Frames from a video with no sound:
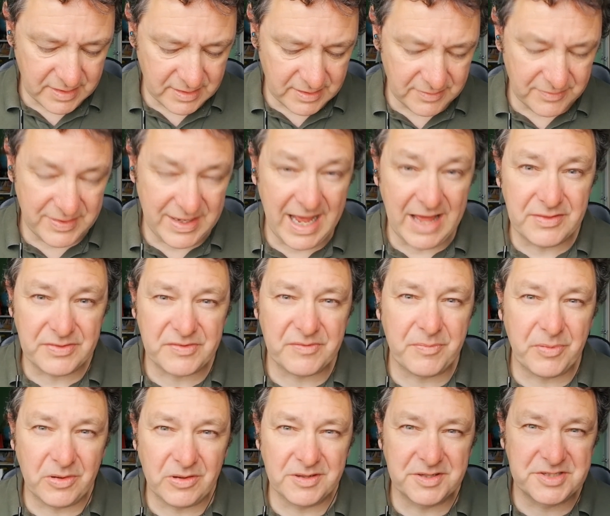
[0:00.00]
The
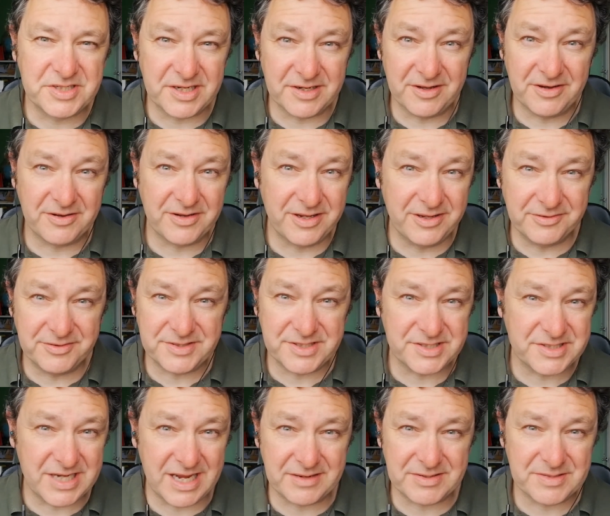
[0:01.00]
Anthropology and Archaeology
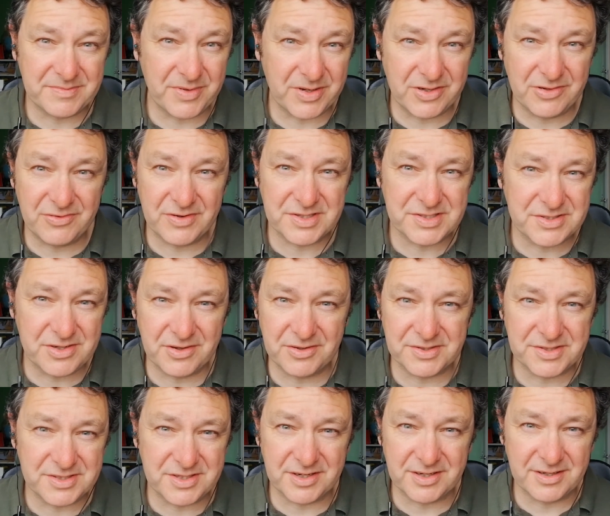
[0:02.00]
chapter by Chris
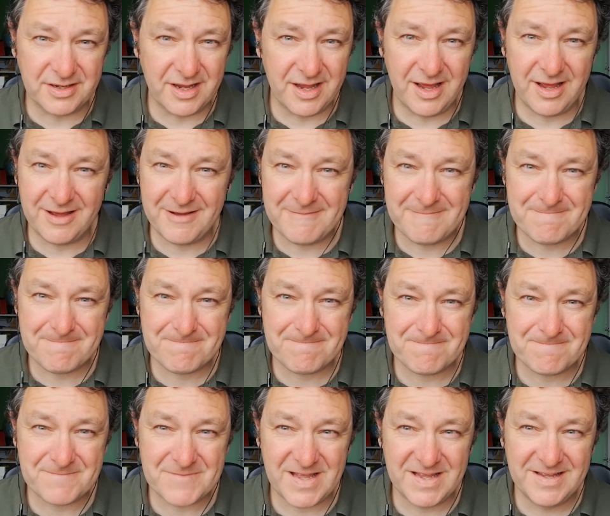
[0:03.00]
Gosden.
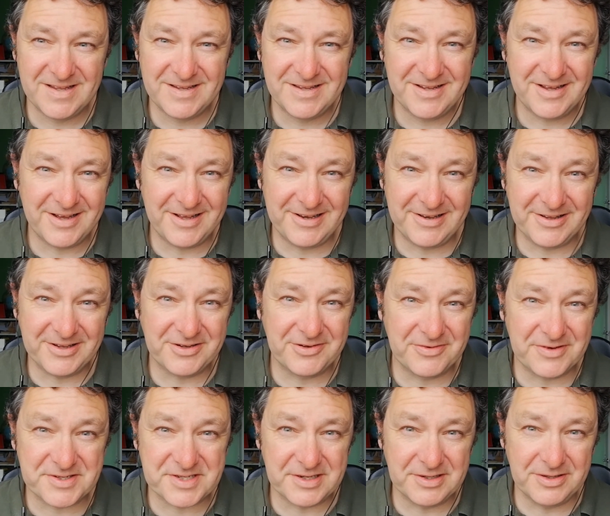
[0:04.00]
I like
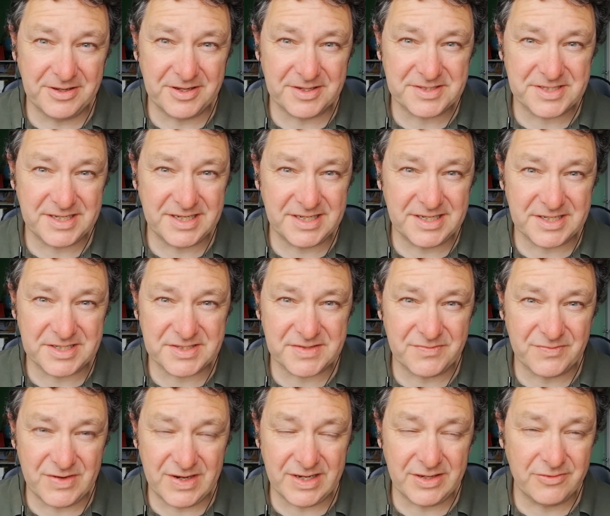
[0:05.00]
Chris a lot, and he does some
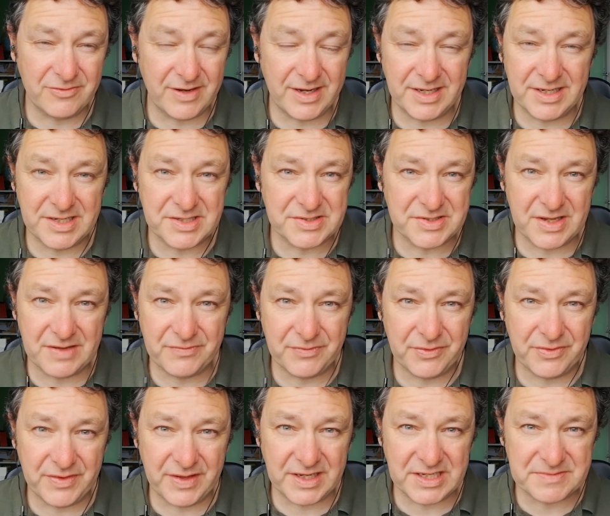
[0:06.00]
really great and insightful
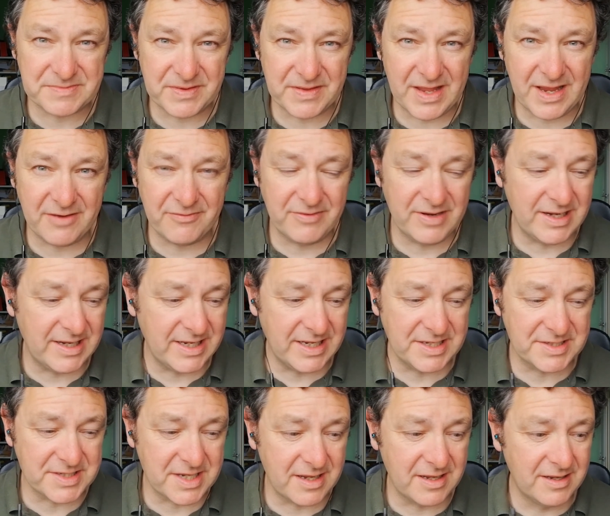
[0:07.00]
things, but that really
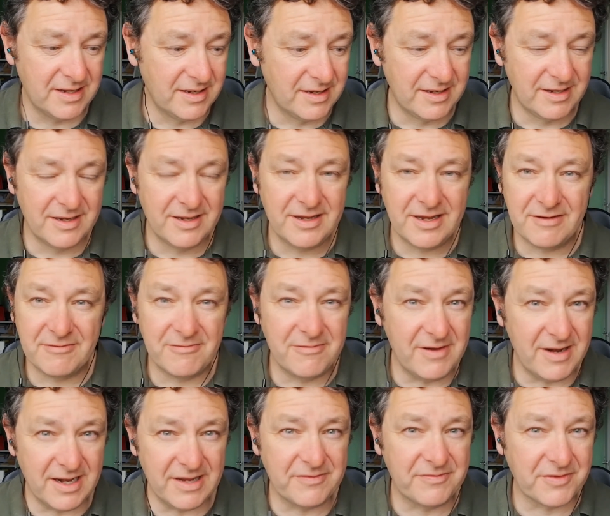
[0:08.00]
is a
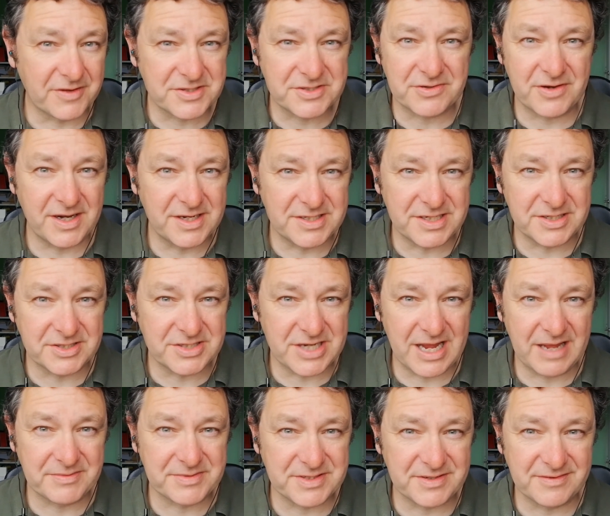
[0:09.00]
really frustrating
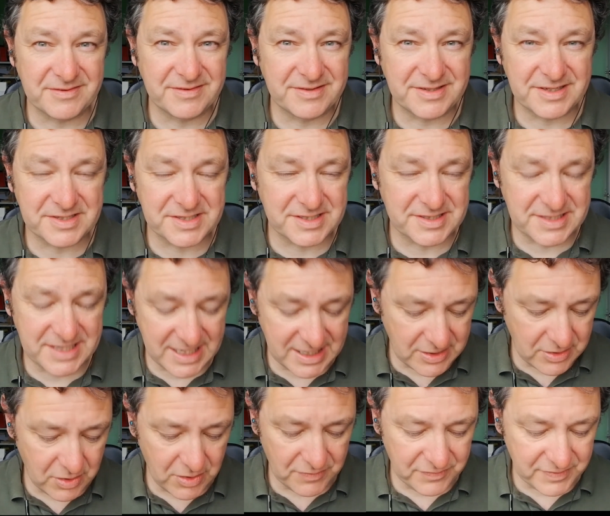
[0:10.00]
chapter. It doesn't
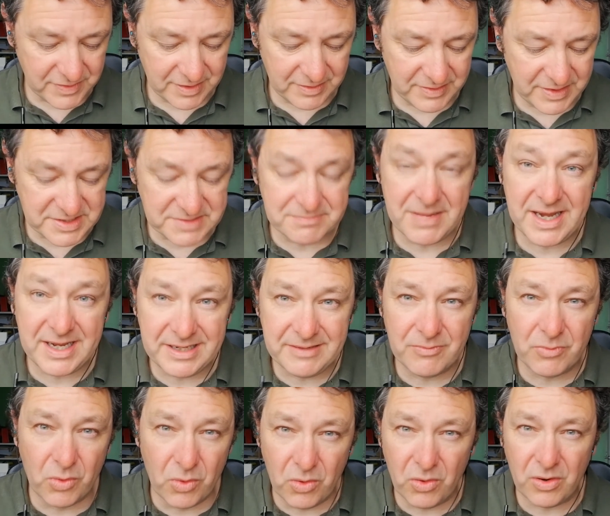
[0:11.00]
take off, and there's many
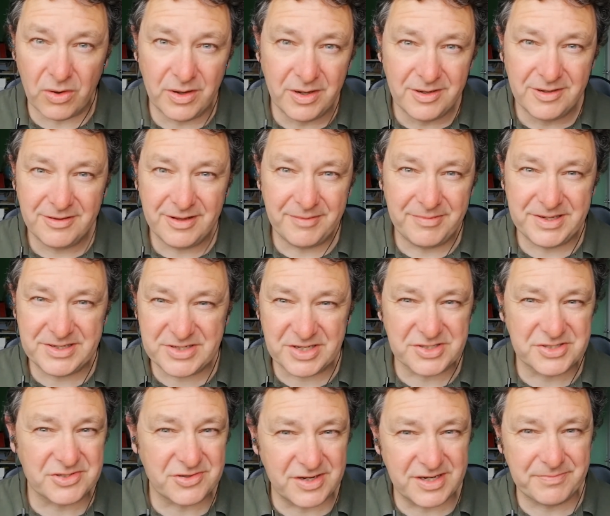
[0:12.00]
more. I mean, it
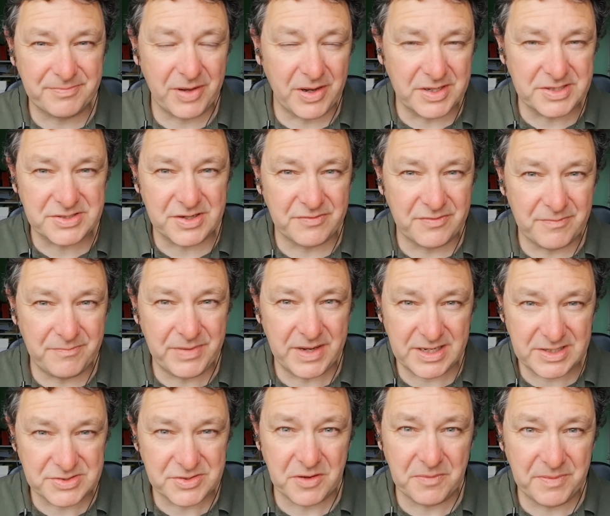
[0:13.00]
does try to bite off a
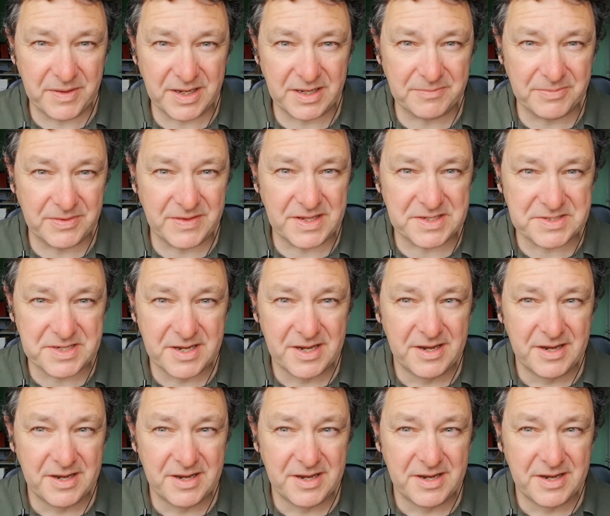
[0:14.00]
big topic, but there's